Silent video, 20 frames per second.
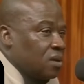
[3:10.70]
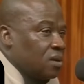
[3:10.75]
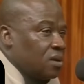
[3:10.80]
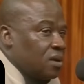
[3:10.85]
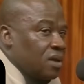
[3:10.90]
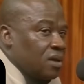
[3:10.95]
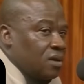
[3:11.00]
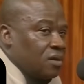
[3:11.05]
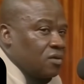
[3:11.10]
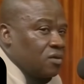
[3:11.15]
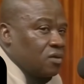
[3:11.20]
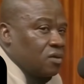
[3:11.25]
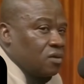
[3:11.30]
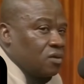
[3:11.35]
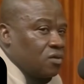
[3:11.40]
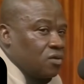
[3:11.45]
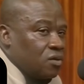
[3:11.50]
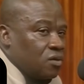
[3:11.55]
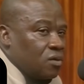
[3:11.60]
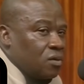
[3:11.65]
That is
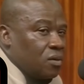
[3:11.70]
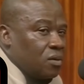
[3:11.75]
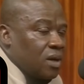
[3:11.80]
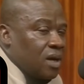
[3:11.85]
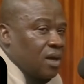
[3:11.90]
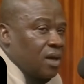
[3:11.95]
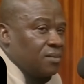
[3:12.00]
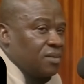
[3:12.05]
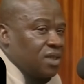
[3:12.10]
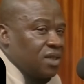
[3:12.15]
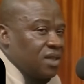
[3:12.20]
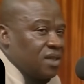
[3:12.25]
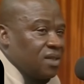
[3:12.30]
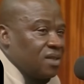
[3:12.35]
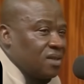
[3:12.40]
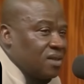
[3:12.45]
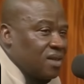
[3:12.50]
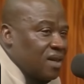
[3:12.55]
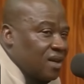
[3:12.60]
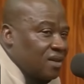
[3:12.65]
not true. I'm
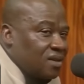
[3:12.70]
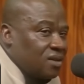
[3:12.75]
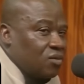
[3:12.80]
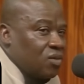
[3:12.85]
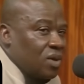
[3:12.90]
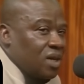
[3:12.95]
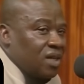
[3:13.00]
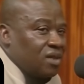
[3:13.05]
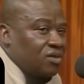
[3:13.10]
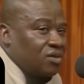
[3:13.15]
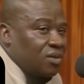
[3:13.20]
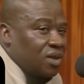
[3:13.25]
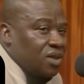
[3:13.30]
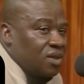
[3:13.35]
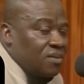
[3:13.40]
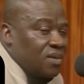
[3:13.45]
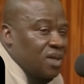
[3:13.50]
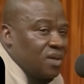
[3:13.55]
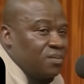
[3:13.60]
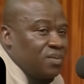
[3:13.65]
saying that Wallace
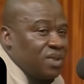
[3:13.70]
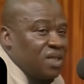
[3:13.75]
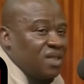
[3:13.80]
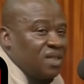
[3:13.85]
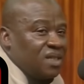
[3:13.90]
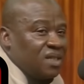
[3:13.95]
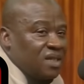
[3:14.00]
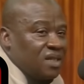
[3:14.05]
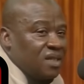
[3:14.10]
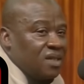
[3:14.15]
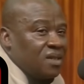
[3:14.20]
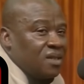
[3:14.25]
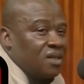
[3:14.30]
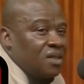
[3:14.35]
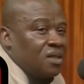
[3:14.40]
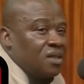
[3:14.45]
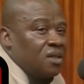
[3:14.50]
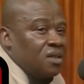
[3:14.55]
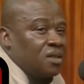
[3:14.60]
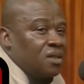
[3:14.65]
Bedema, being the
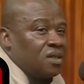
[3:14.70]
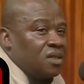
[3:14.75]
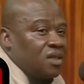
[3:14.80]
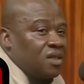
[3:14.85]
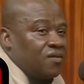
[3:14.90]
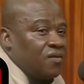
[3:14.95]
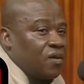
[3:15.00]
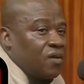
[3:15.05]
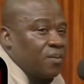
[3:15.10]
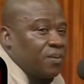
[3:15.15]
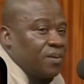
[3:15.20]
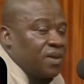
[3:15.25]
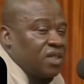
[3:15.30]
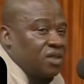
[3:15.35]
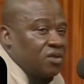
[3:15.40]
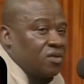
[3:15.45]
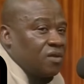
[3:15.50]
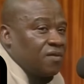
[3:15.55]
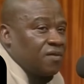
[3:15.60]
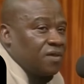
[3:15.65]
chief
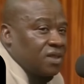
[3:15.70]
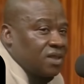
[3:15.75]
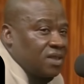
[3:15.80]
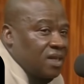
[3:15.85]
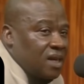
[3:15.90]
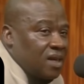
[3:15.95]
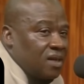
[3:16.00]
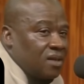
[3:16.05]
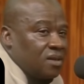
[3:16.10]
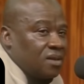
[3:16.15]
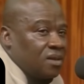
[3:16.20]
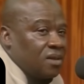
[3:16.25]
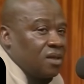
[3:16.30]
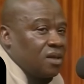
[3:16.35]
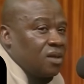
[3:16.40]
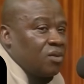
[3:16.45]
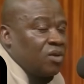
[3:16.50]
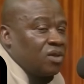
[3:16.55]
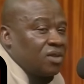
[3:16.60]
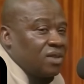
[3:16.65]
operation officer,
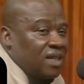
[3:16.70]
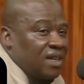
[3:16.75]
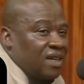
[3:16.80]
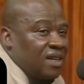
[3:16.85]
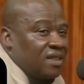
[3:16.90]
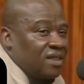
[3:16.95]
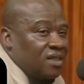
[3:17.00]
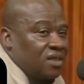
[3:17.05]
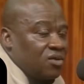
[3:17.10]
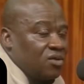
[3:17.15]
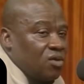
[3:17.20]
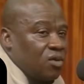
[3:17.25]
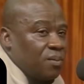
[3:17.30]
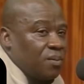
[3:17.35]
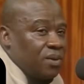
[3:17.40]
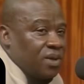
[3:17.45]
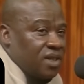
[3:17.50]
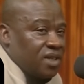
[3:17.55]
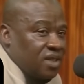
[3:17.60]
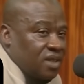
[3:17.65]
he was directing the
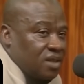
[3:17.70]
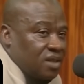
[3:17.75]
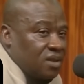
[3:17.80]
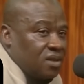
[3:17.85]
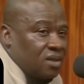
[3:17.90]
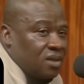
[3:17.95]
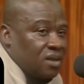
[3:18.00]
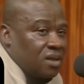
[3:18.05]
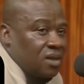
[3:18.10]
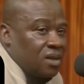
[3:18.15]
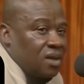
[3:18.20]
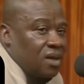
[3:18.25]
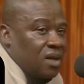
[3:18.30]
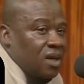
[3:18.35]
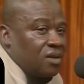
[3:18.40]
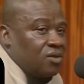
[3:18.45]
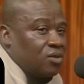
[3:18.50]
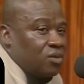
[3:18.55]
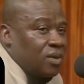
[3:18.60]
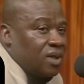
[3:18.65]
operations,
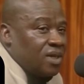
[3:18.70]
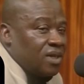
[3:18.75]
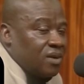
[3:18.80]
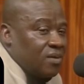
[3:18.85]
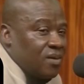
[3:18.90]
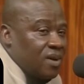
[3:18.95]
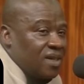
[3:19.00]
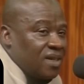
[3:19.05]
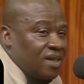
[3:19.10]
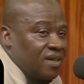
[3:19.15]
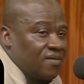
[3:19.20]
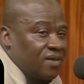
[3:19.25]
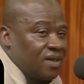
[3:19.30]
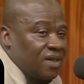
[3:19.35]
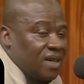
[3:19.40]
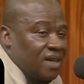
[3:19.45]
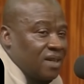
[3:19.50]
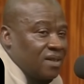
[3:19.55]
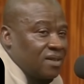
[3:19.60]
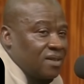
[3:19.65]
and you were the one
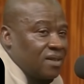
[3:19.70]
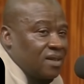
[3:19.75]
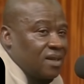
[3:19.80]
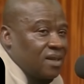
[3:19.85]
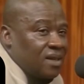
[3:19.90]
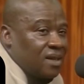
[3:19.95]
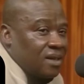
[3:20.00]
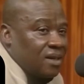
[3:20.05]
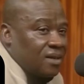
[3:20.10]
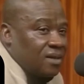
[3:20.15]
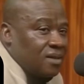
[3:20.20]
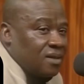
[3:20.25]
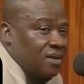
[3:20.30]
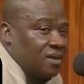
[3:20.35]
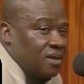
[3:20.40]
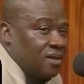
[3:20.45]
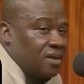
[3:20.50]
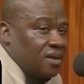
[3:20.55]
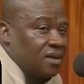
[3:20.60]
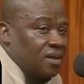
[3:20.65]
giving us
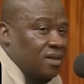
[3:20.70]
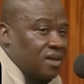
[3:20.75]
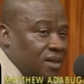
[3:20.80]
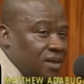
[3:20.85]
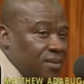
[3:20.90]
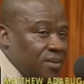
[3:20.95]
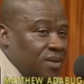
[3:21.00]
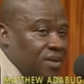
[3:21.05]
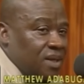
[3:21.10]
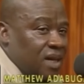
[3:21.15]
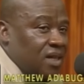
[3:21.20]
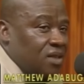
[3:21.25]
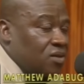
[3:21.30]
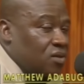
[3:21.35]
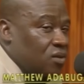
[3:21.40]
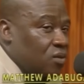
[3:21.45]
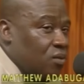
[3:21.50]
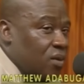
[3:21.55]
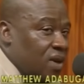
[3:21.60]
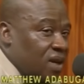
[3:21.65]
the tips as
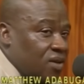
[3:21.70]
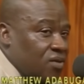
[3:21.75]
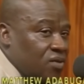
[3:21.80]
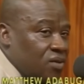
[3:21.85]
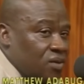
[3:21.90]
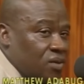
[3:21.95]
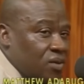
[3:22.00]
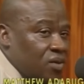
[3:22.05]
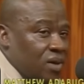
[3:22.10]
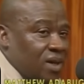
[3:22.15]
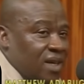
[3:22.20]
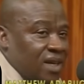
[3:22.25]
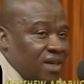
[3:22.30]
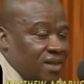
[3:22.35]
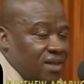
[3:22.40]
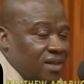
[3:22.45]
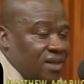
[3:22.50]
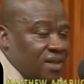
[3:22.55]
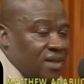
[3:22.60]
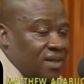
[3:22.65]
to where to
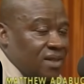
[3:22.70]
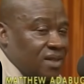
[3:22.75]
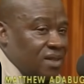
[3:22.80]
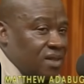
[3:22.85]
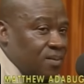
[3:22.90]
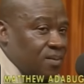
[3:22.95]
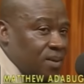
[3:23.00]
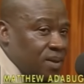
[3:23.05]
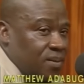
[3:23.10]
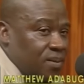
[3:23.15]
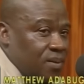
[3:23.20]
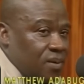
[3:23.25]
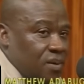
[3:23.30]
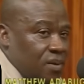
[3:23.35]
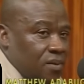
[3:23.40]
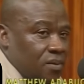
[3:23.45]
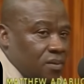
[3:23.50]
locate these people.